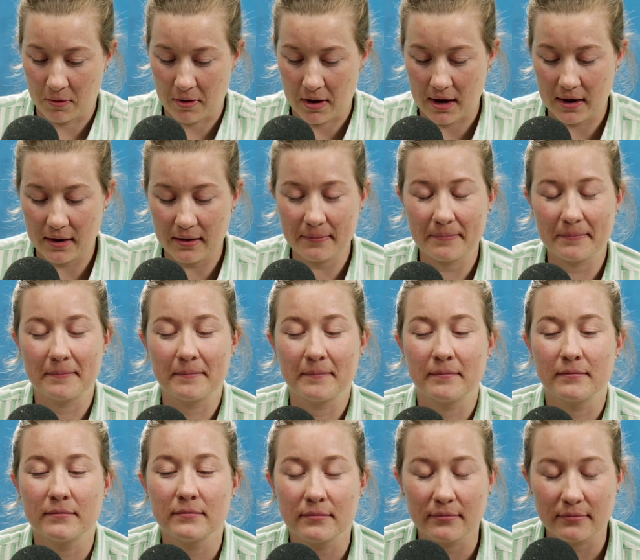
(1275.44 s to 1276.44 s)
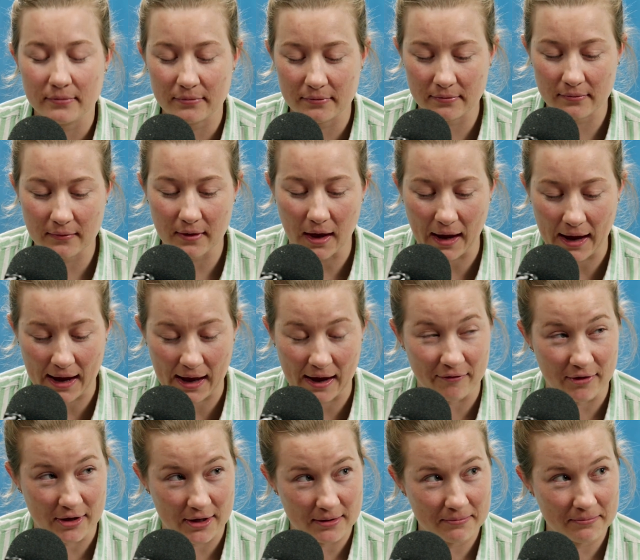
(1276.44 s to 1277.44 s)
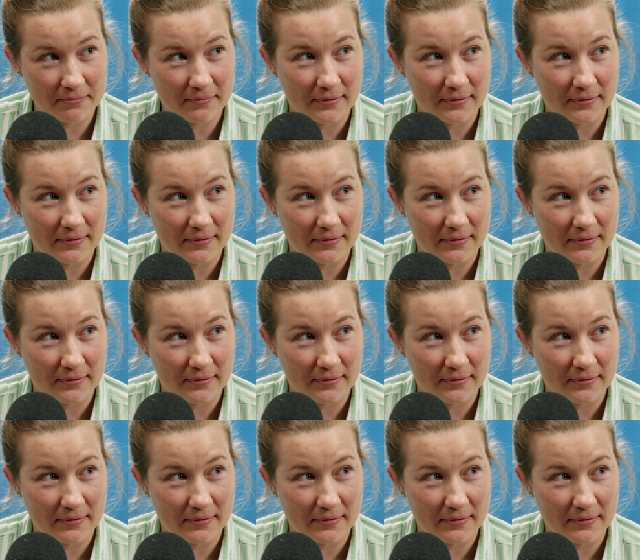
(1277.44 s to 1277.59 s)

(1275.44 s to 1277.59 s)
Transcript: Okay. I have it.